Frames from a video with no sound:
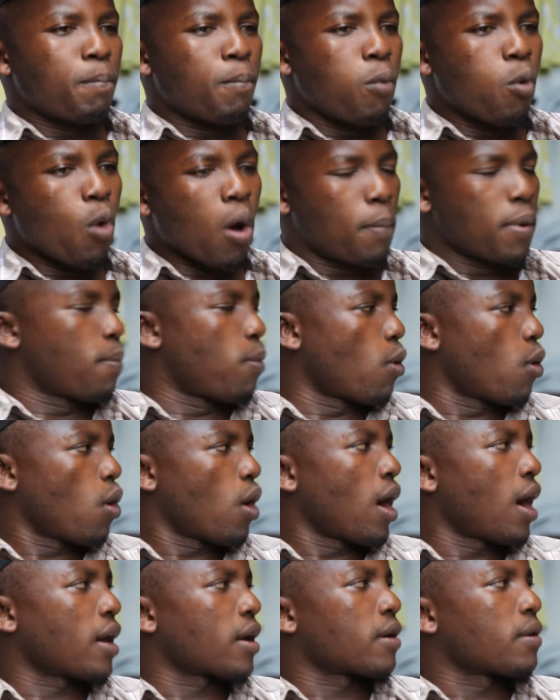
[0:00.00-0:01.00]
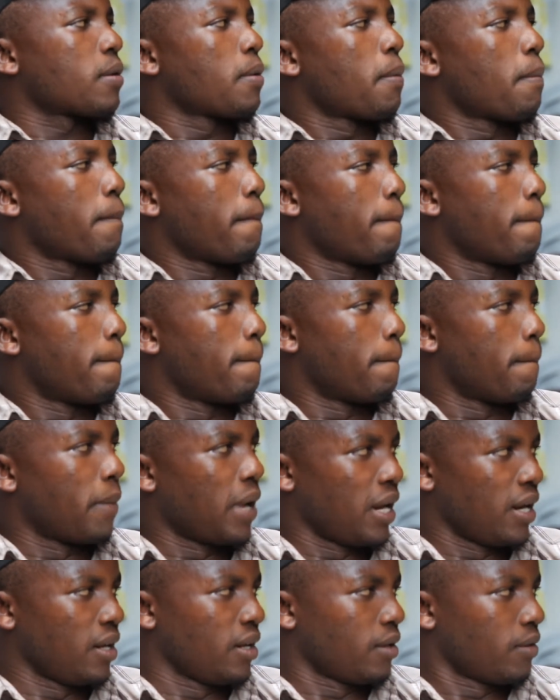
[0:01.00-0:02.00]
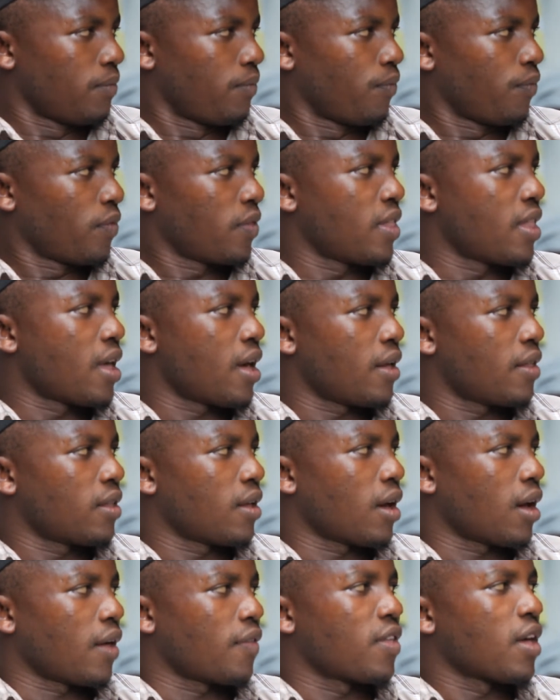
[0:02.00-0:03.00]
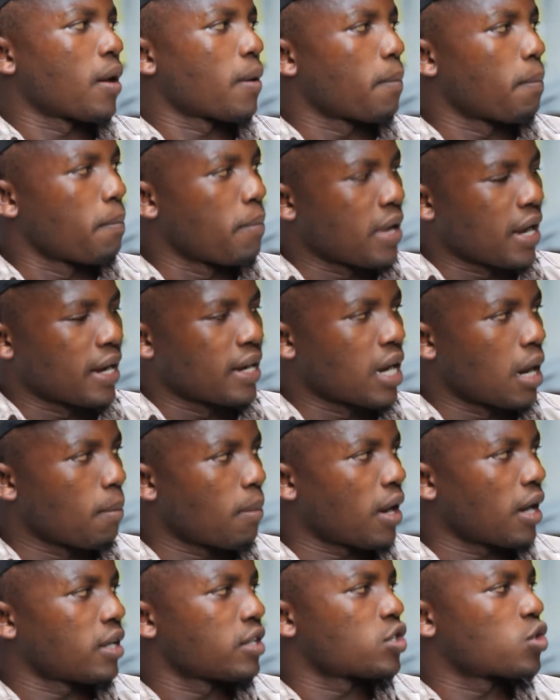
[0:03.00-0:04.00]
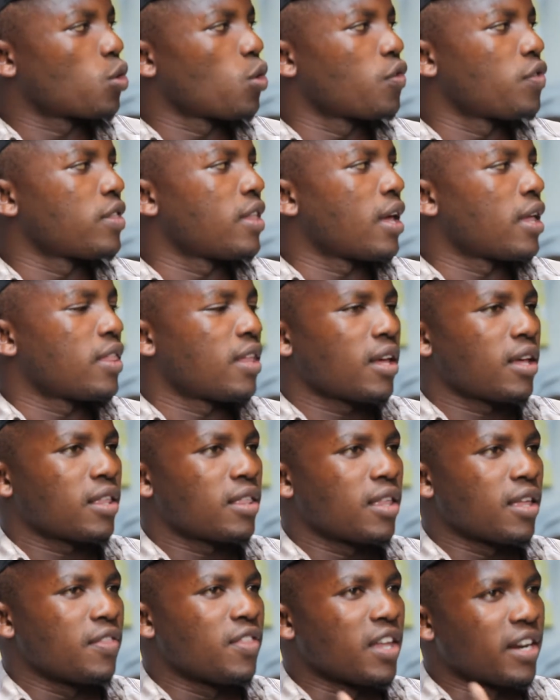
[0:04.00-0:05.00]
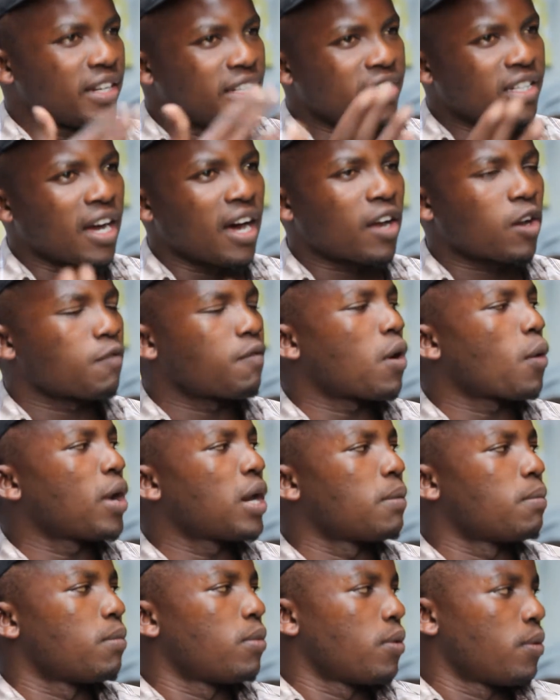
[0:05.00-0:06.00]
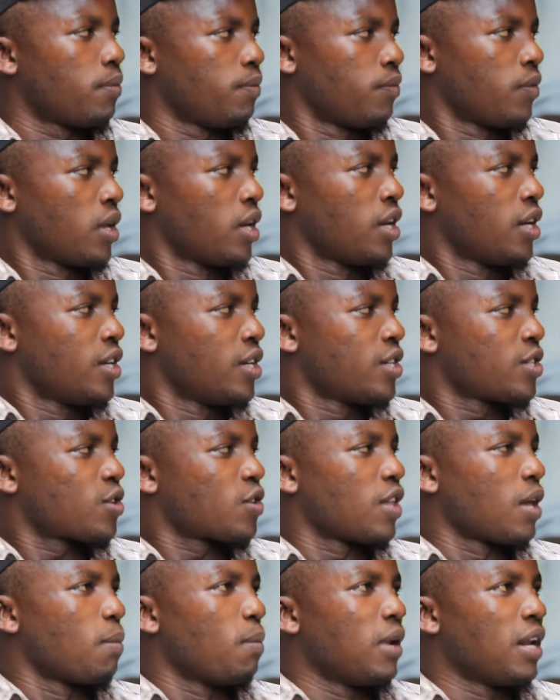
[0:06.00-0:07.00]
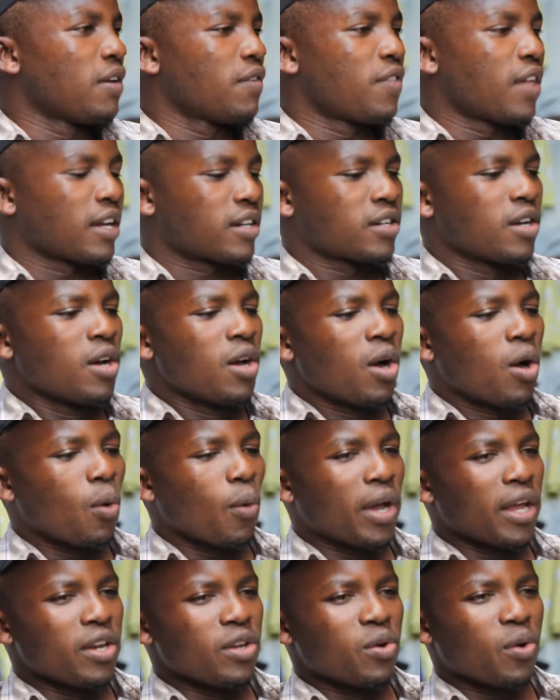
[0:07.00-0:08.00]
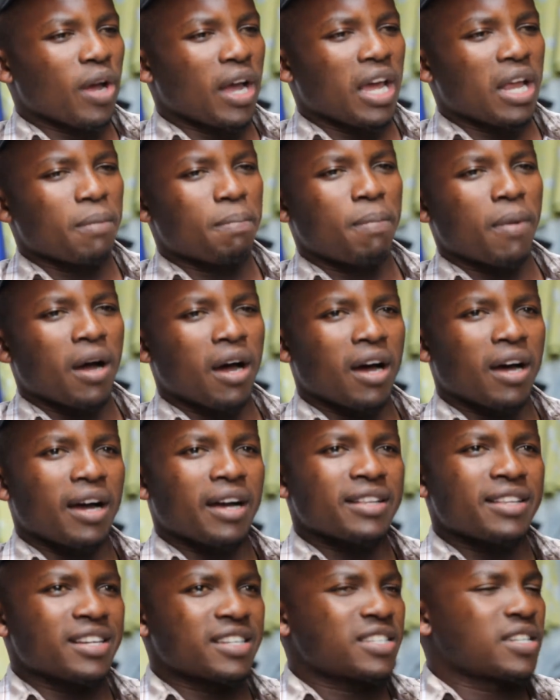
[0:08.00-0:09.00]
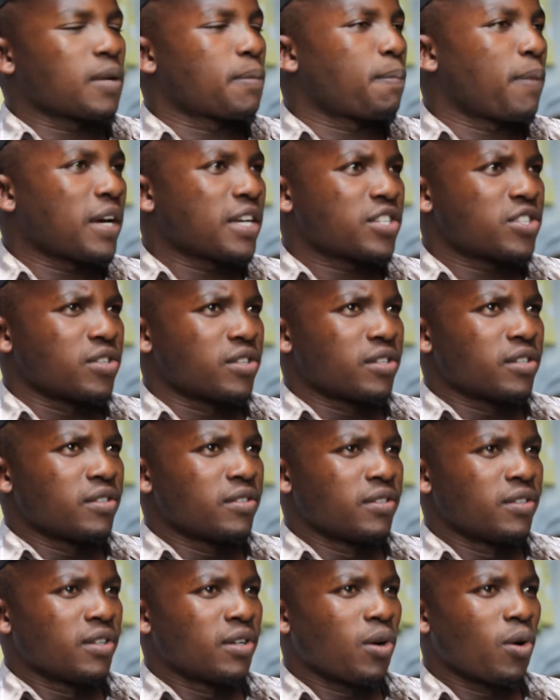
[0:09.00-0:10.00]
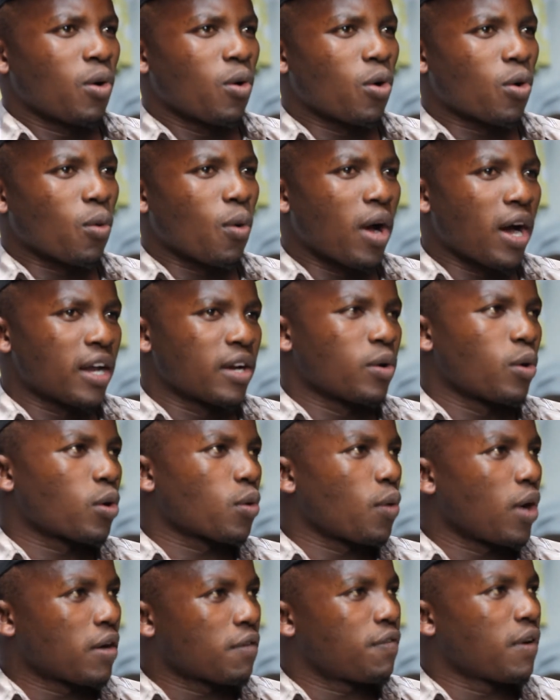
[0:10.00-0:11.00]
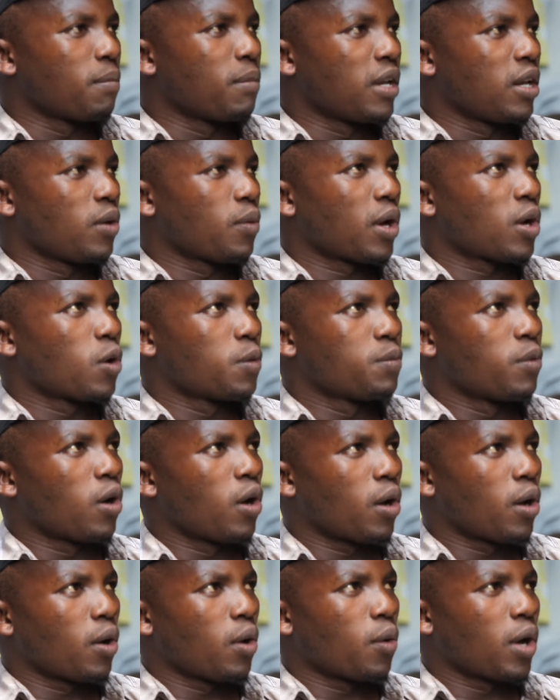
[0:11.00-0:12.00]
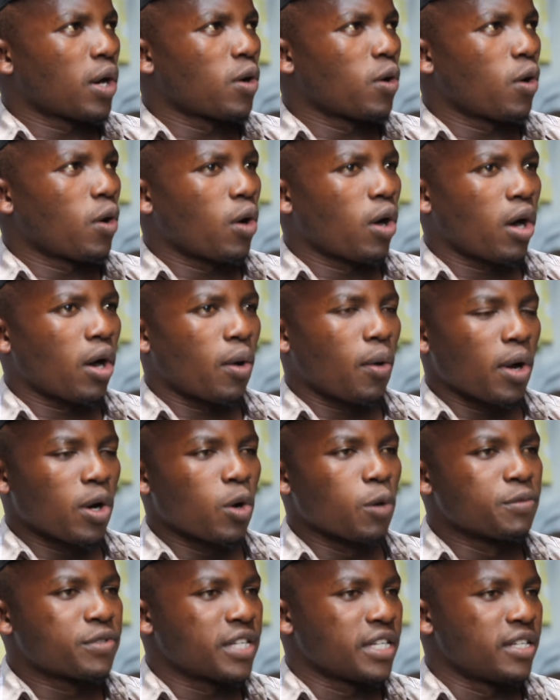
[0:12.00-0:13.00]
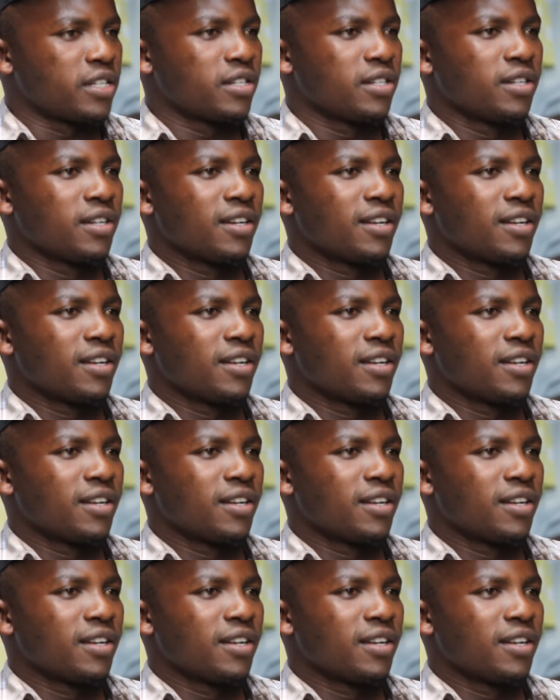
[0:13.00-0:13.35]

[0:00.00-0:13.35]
poor people are many. They are bigger in number. So the rich are overwhelmed. So they believe that when you help just a person or one family, one homestead,